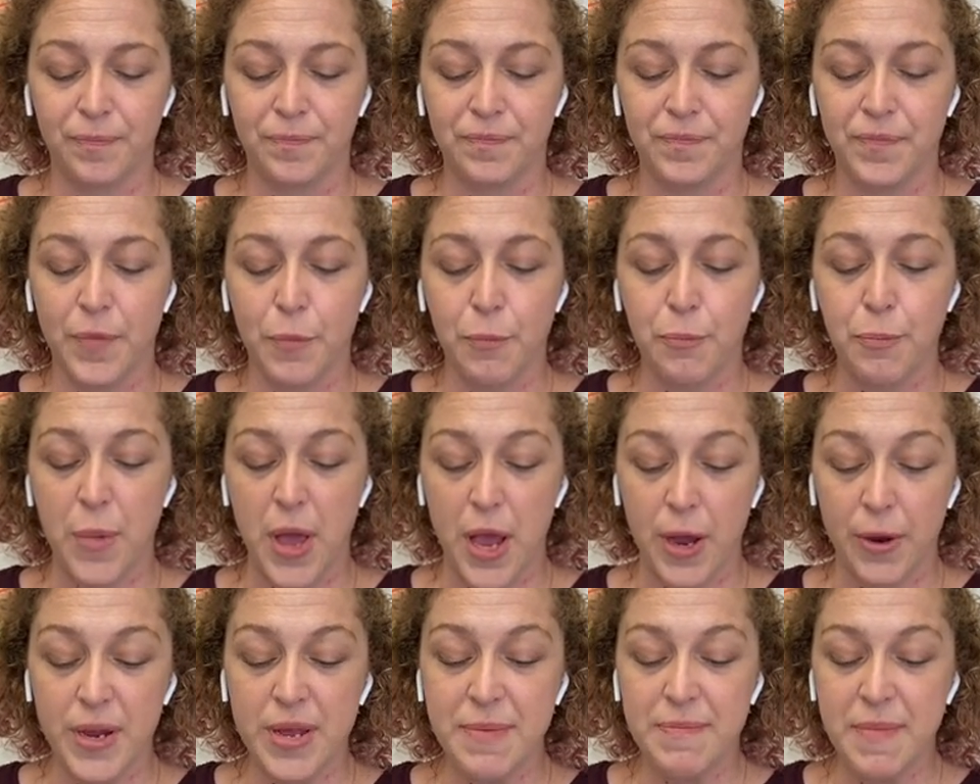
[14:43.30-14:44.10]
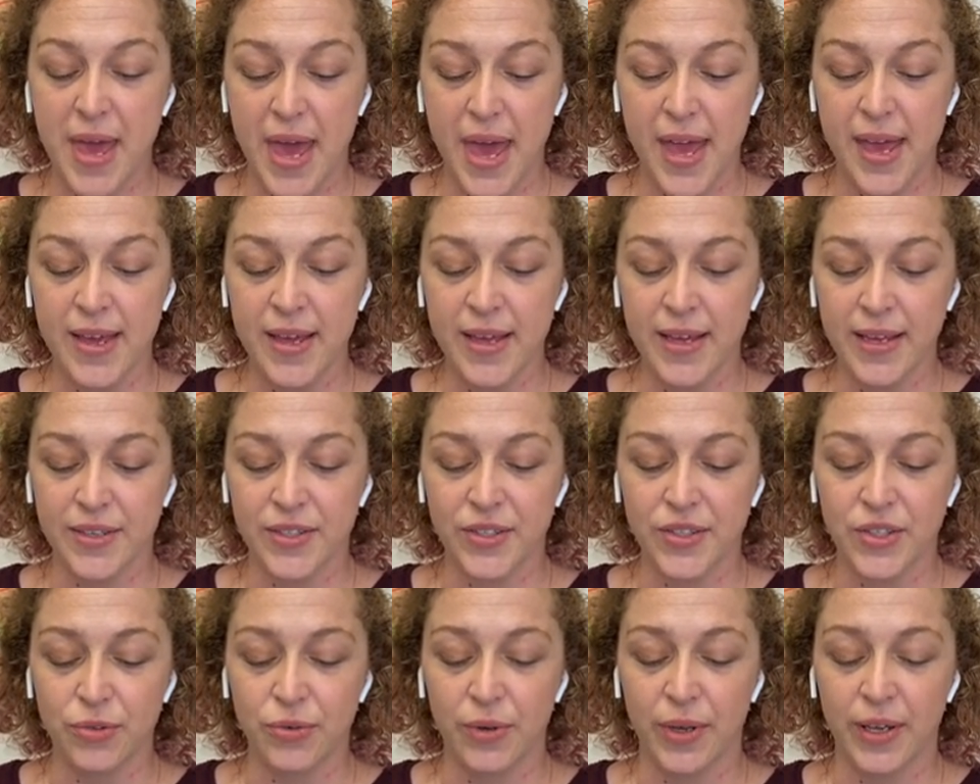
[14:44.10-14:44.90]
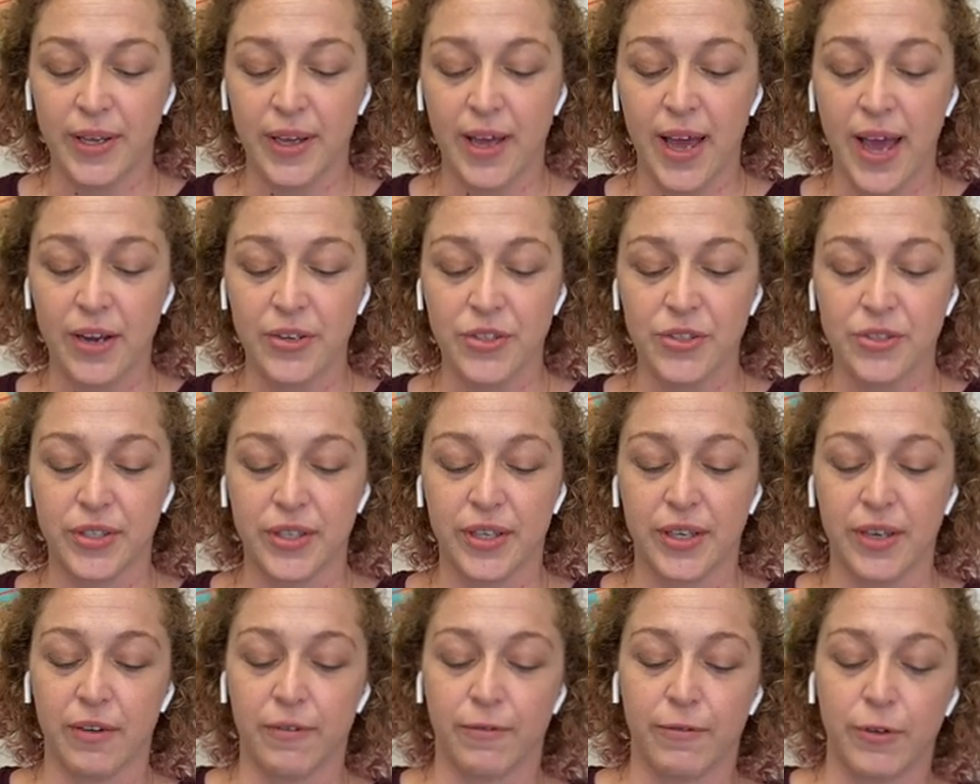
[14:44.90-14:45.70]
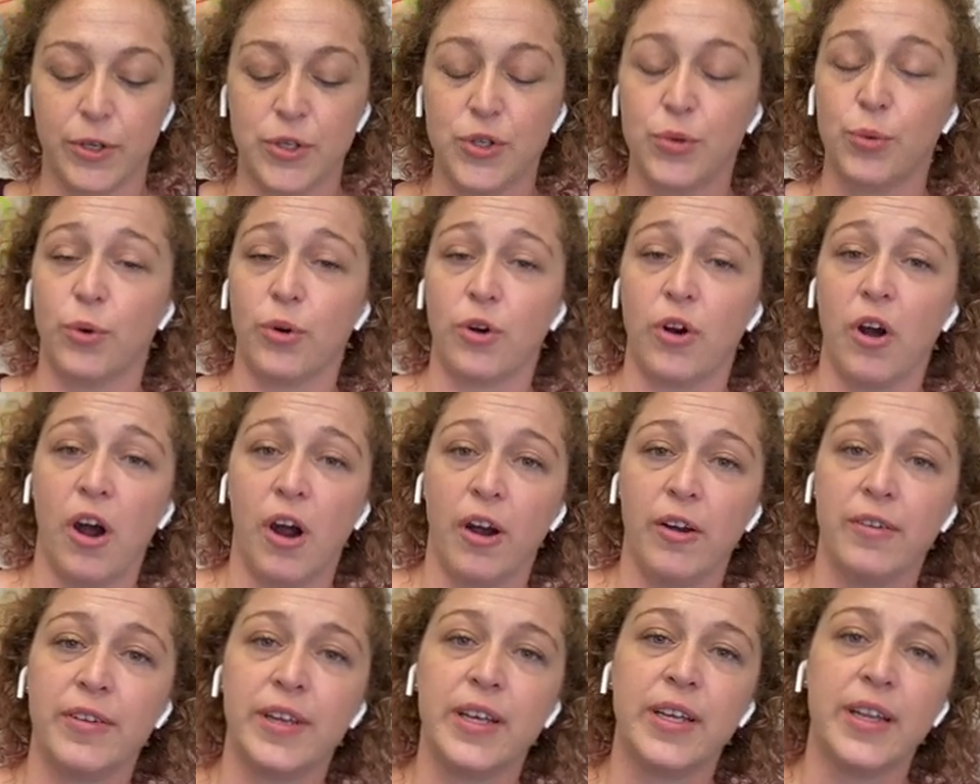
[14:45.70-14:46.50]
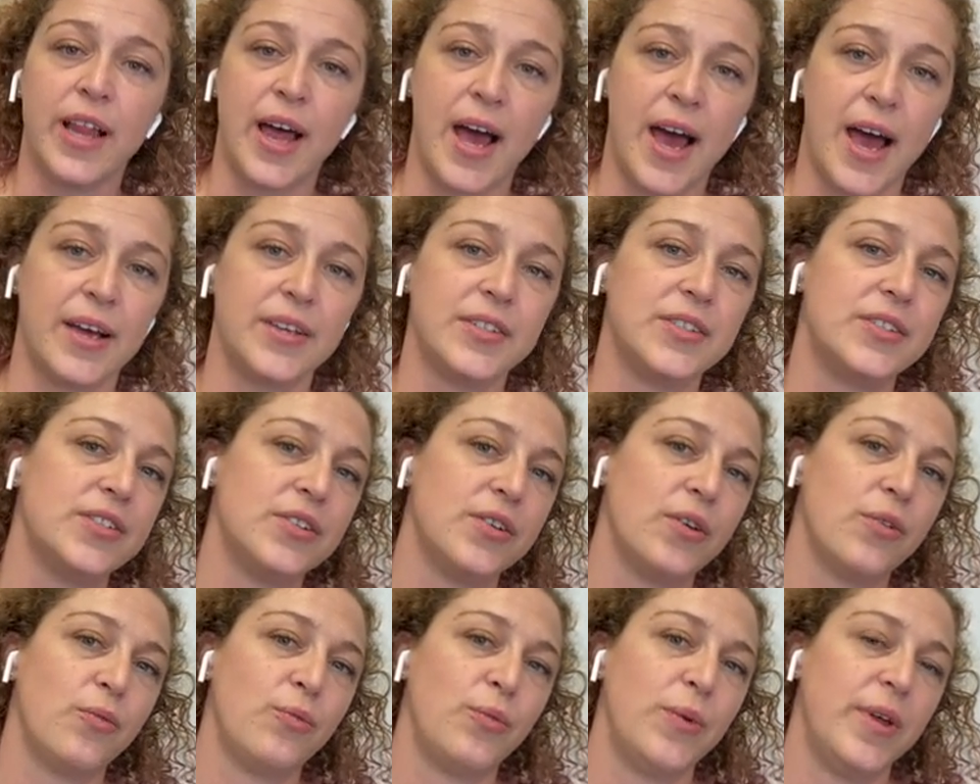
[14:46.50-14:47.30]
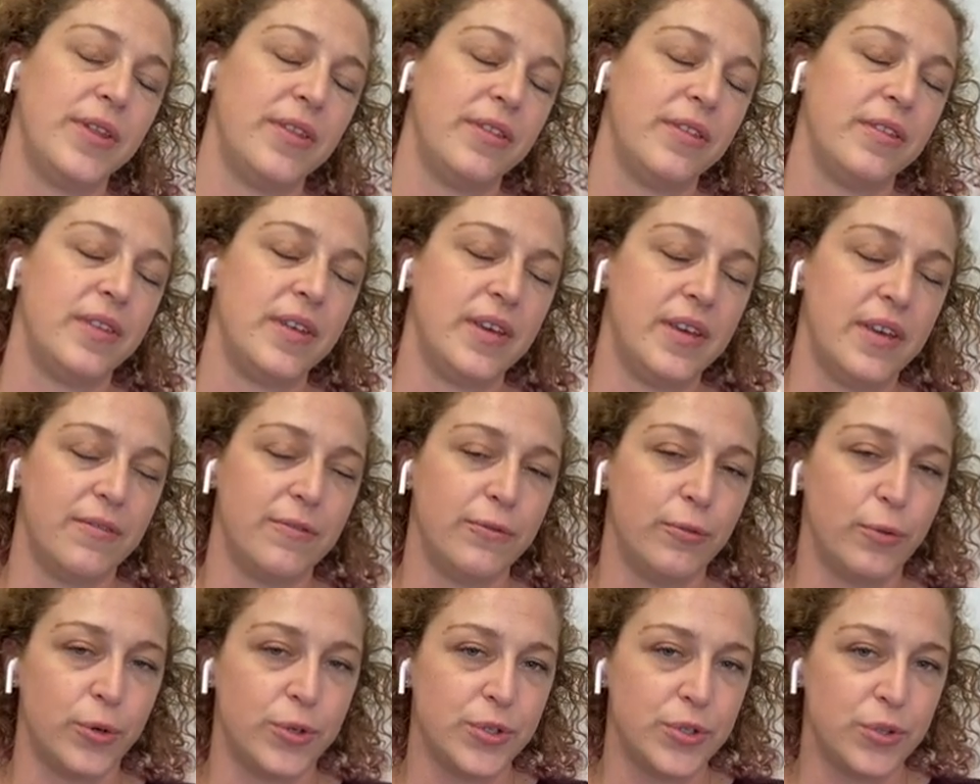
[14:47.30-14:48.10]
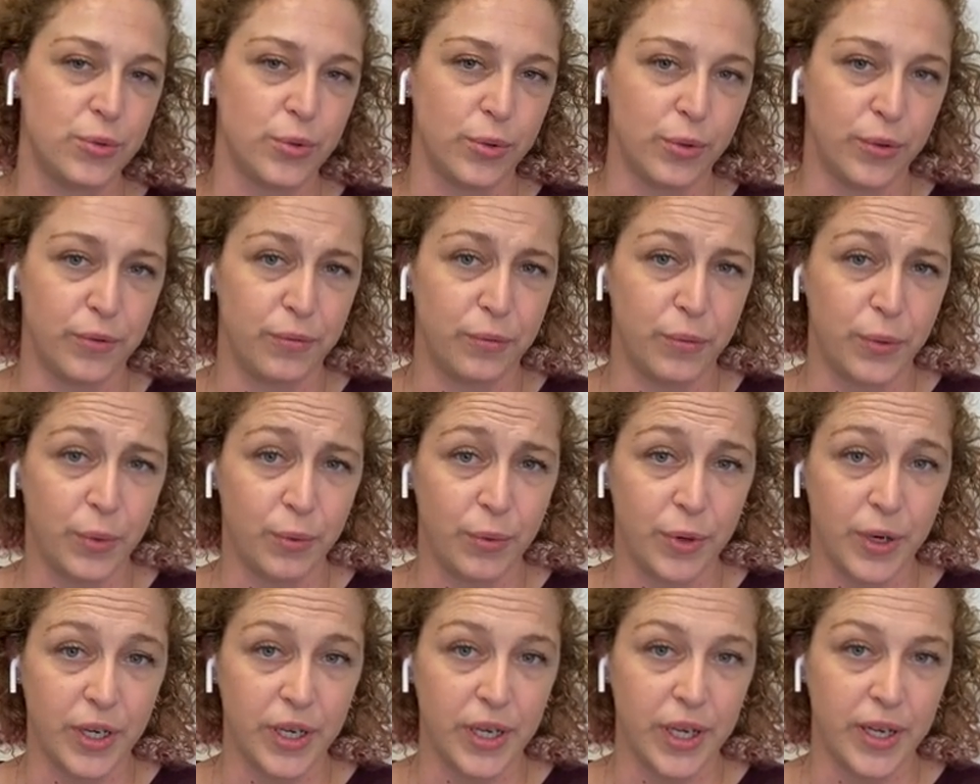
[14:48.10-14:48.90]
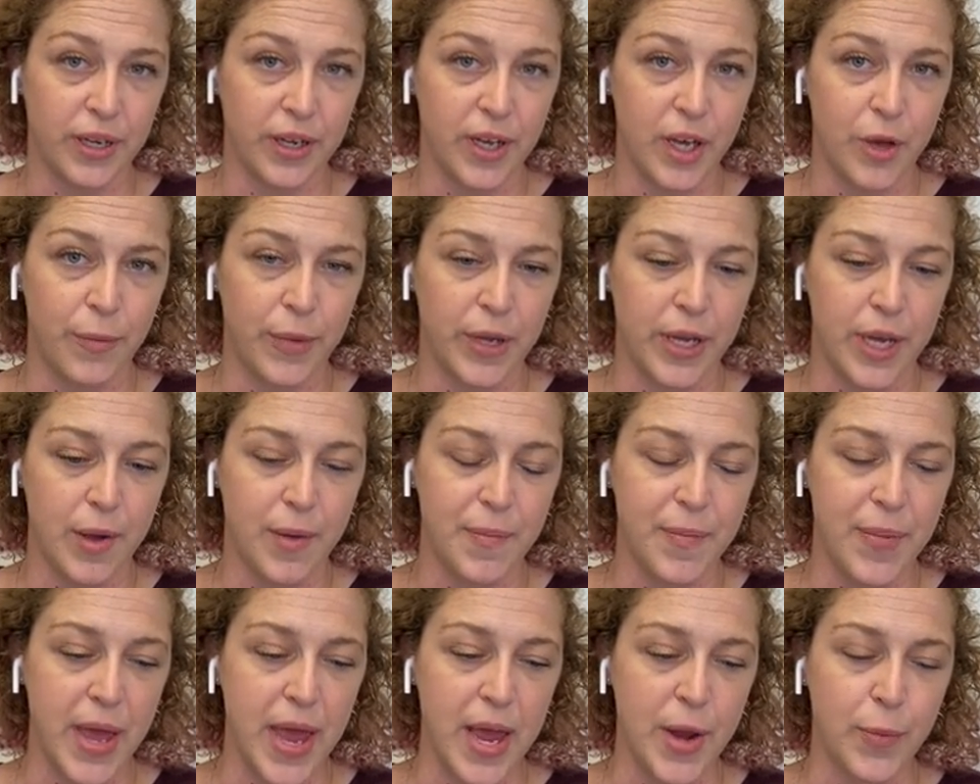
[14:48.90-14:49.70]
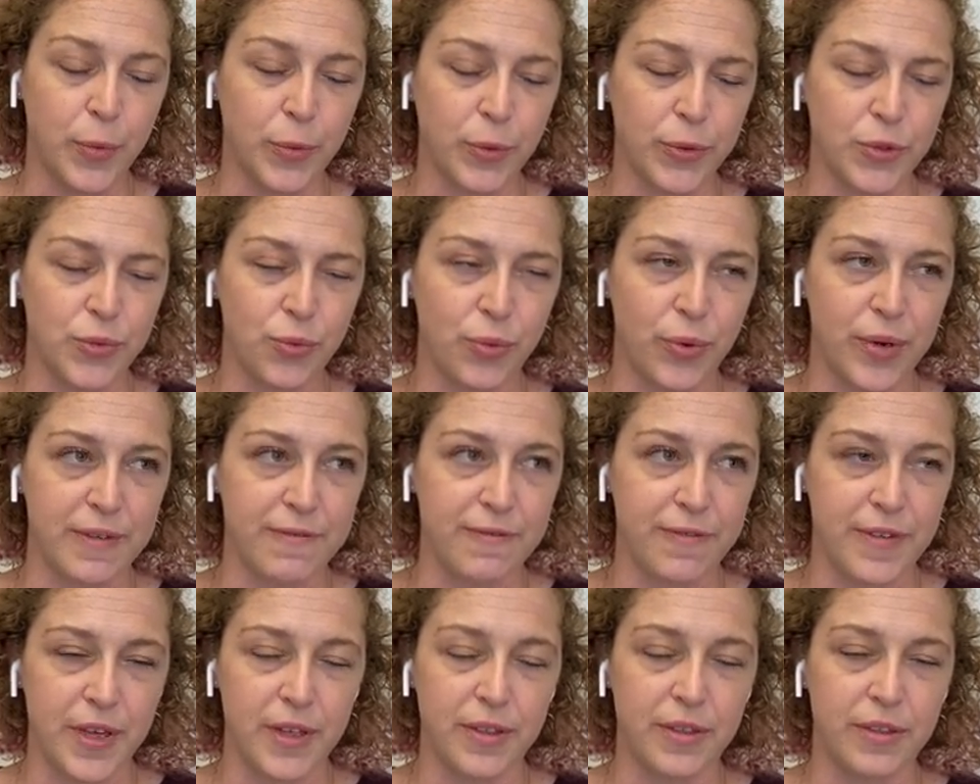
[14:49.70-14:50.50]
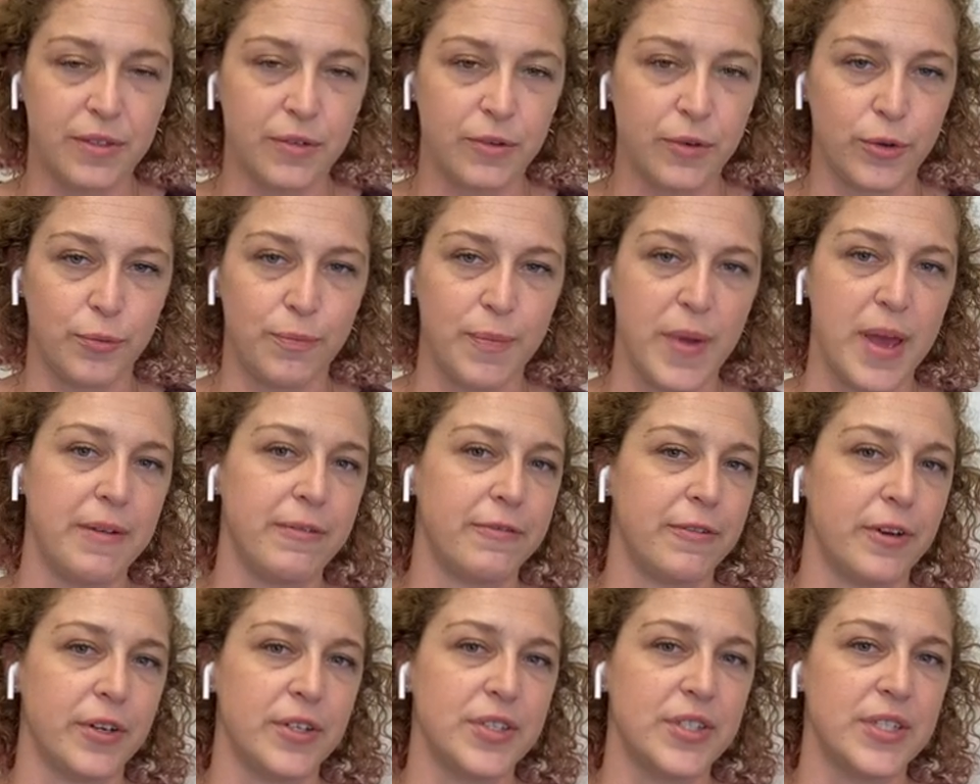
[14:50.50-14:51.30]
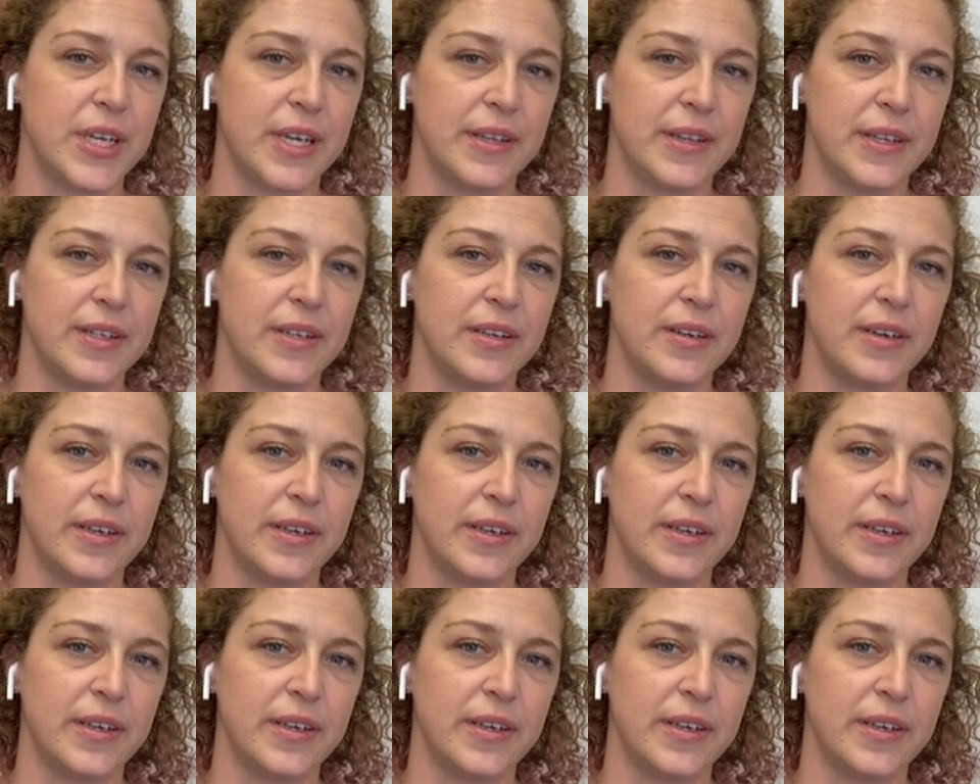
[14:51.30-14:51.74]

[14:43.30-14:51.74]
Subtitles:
Mary May is doing actually a virtual carving class with the Florida School of Woodworking coming up April 25th through May 1st, I think